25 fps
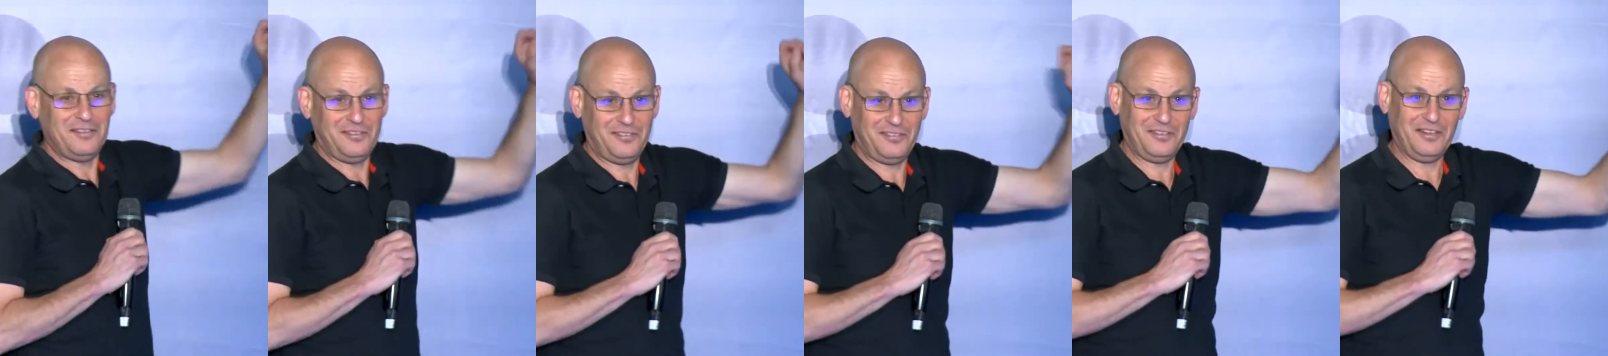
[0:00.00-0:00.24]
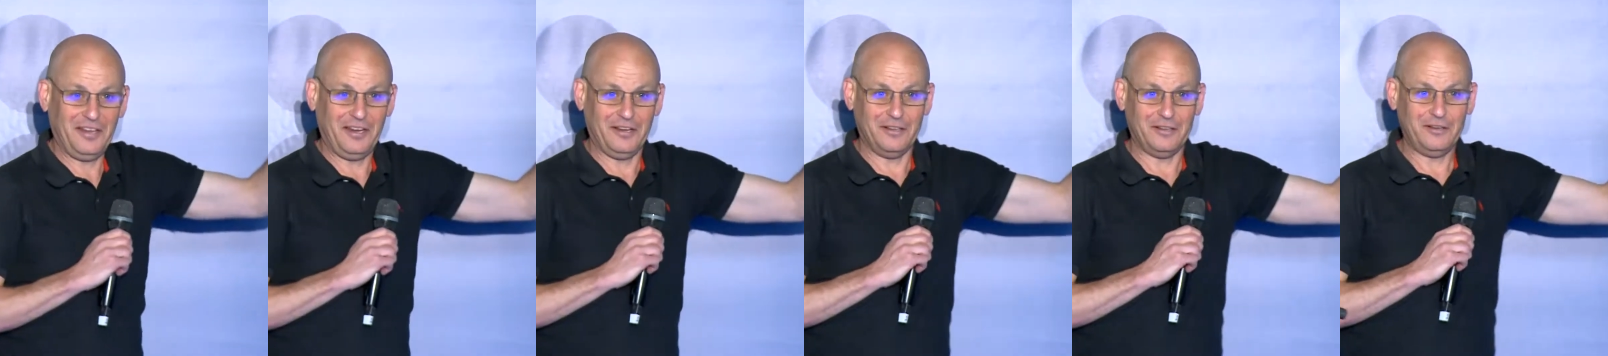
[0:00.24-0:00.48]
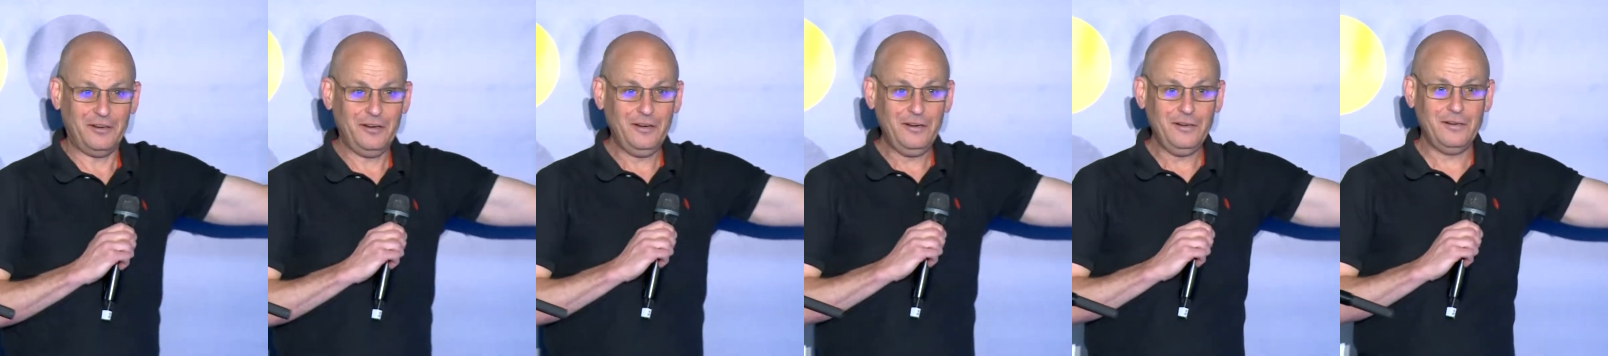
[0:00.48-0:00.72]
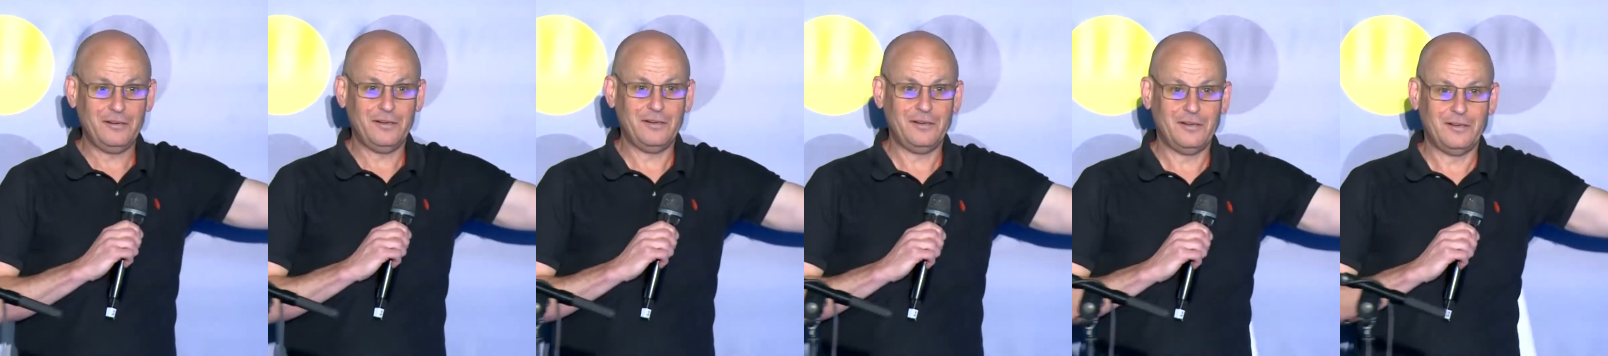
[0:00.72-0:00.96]

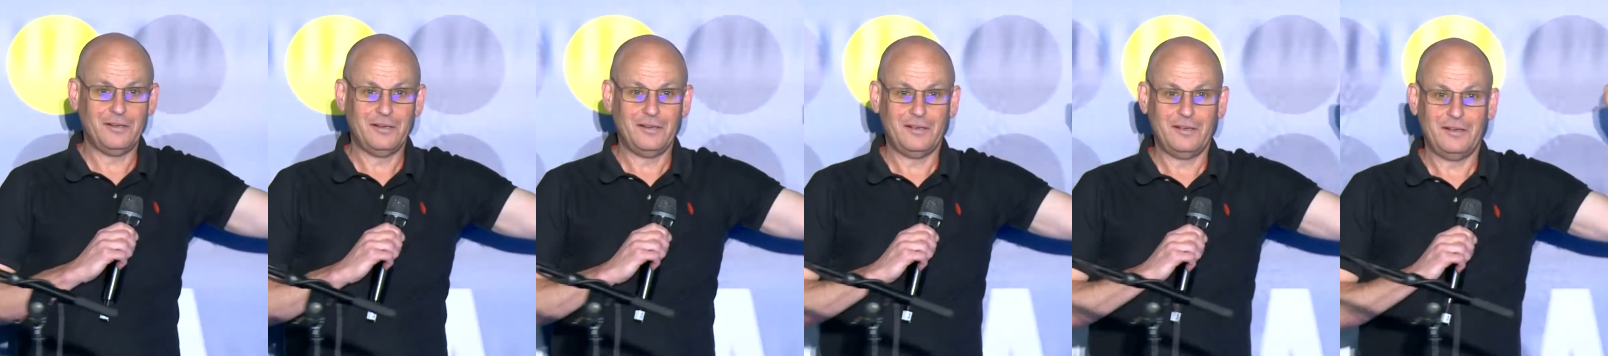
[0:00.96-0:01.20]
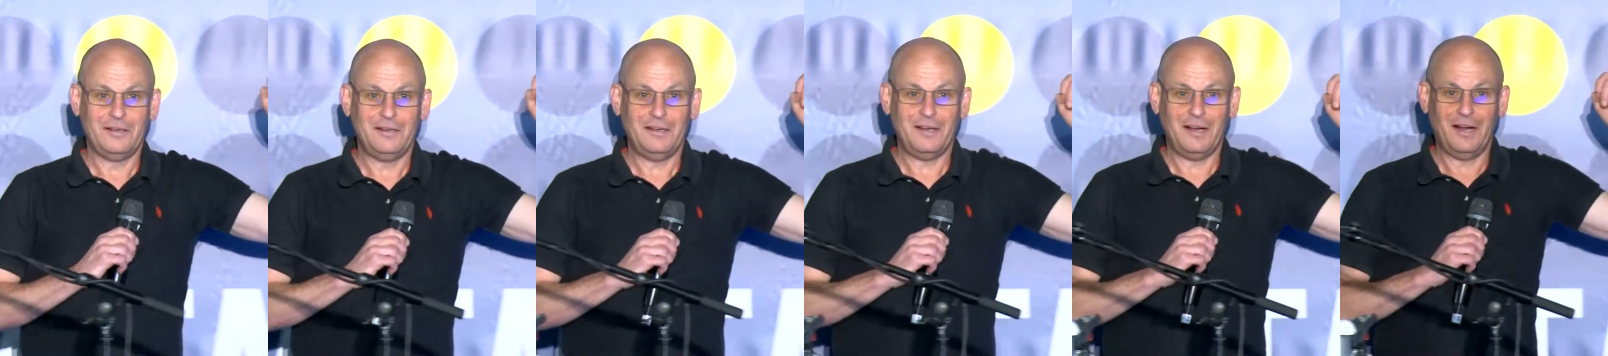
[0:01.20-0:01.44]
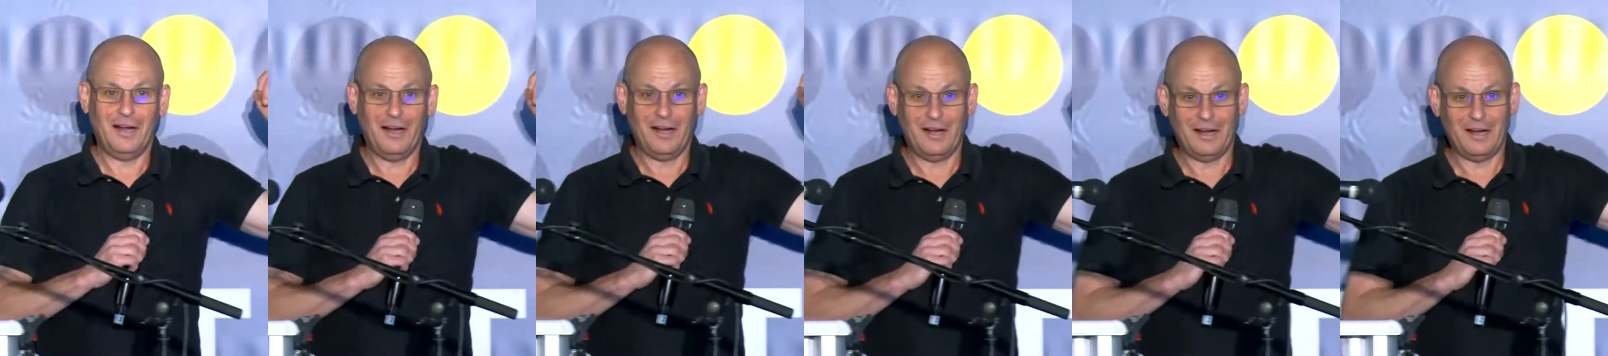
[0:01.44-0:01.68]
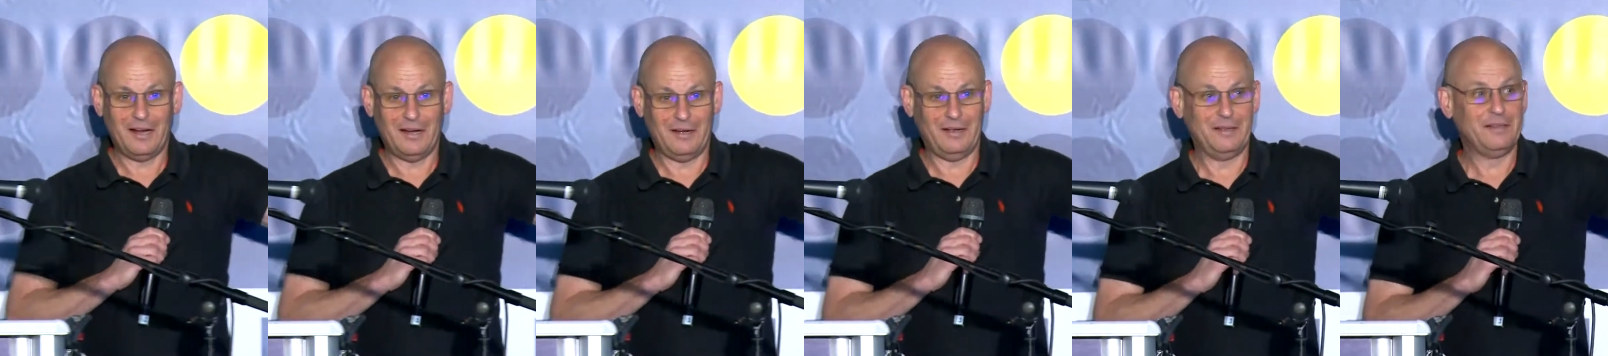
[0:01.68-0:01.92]
scalar.
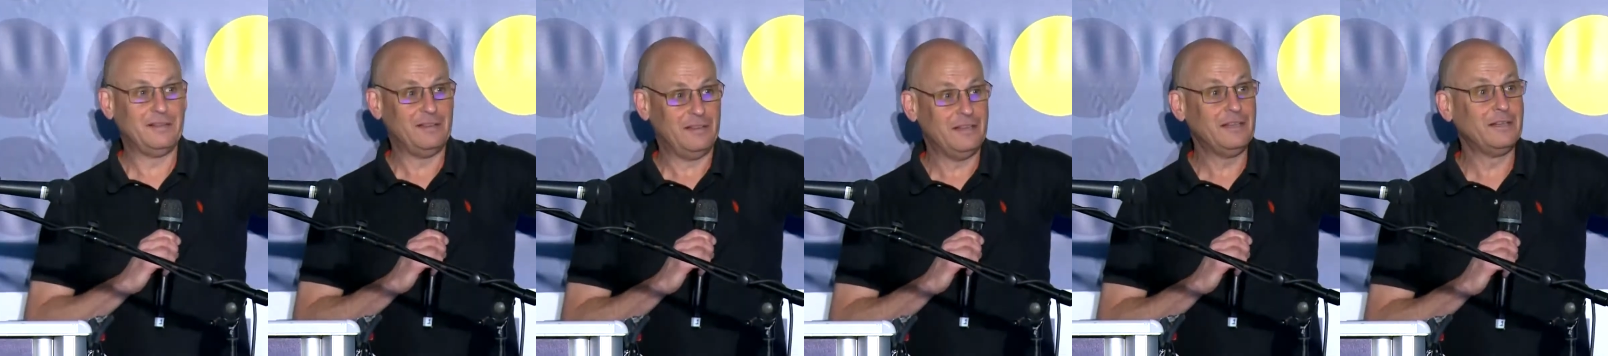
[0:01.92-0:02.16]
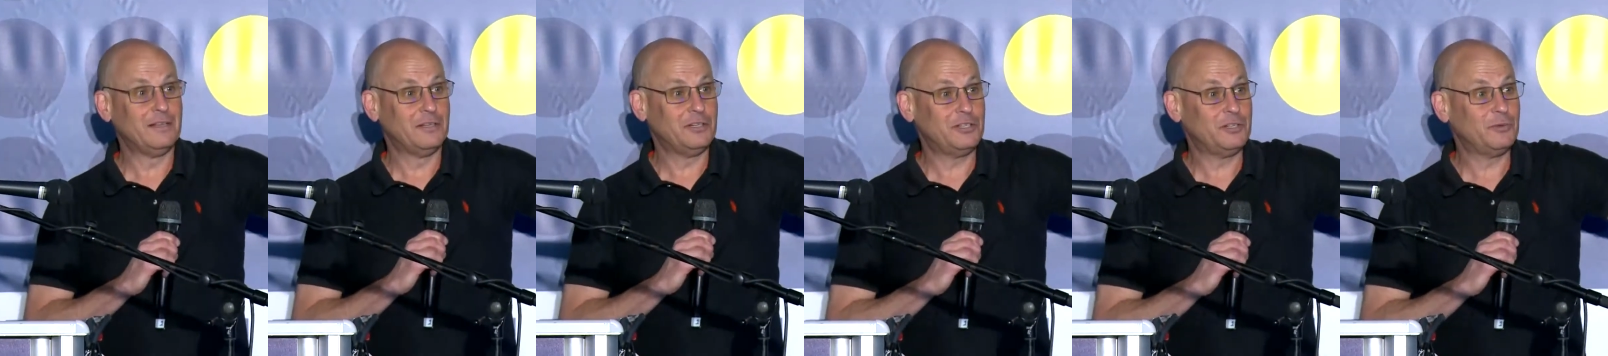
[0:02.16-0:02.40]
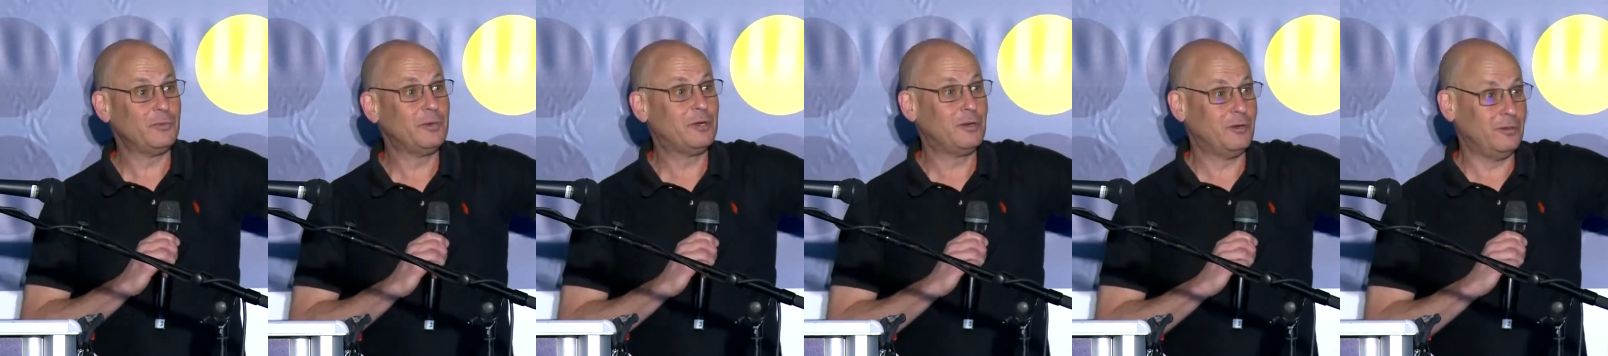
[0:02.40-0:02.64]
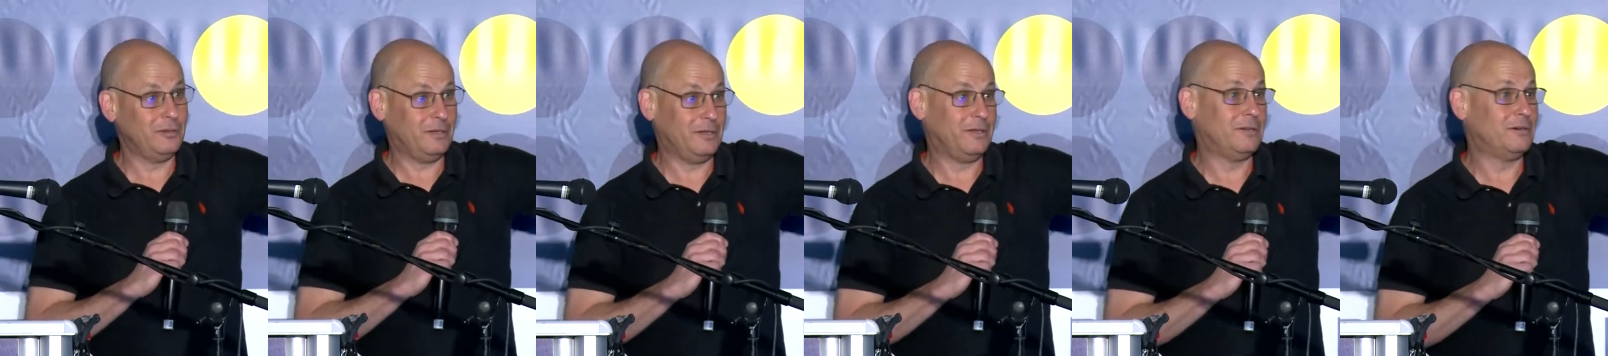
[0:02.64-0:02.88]
In English, we
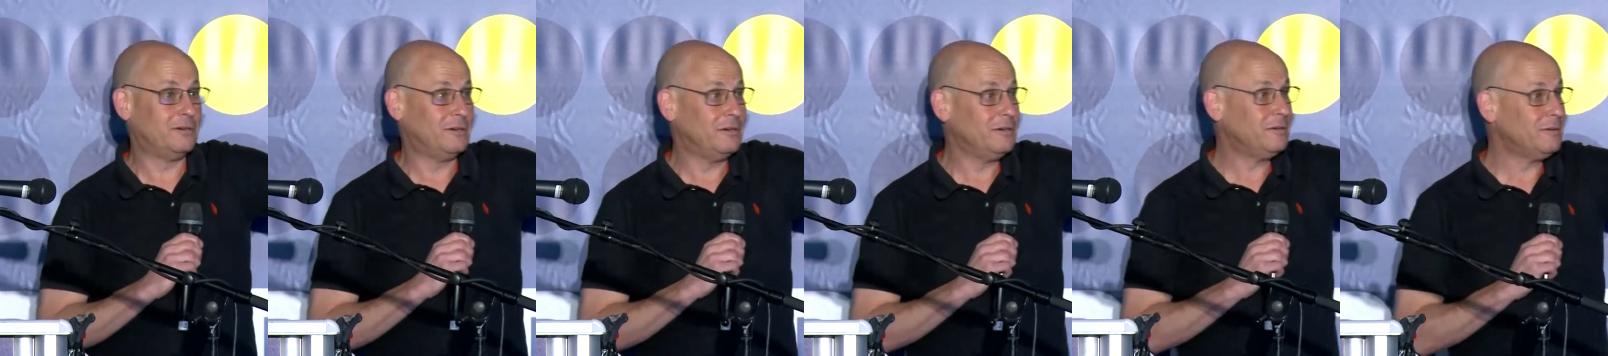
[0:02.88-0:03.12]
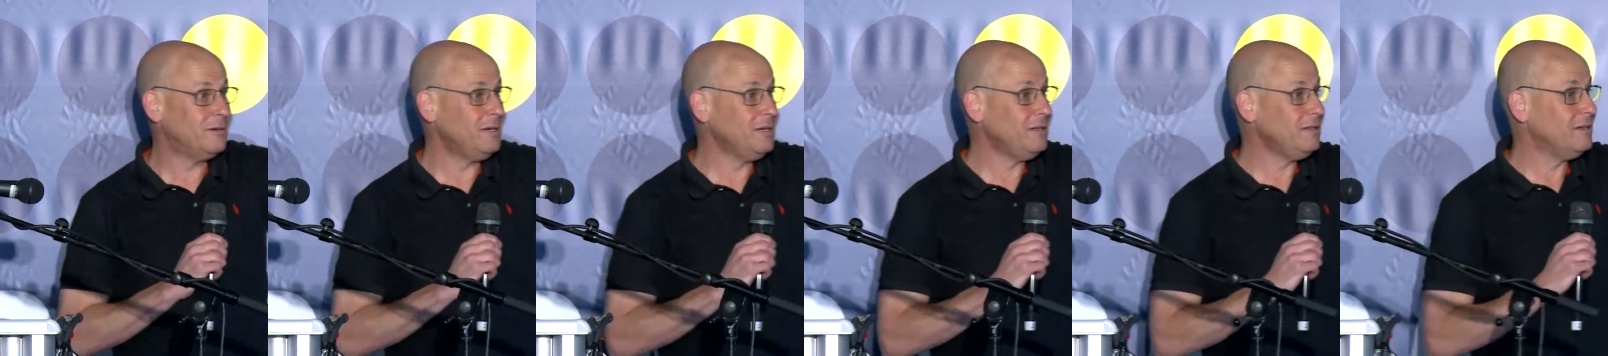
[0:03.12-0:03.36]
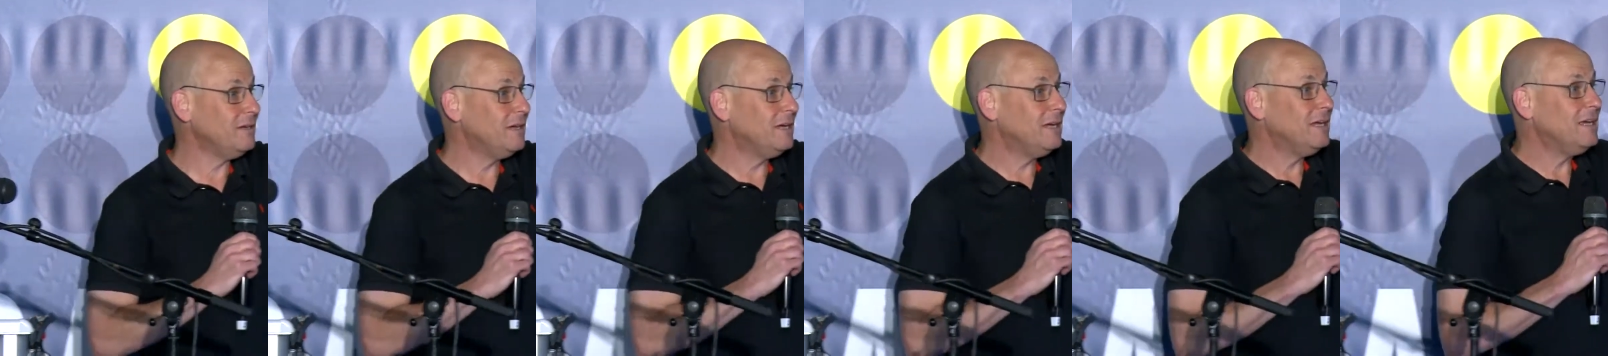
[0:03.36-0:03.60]
call it learning rate,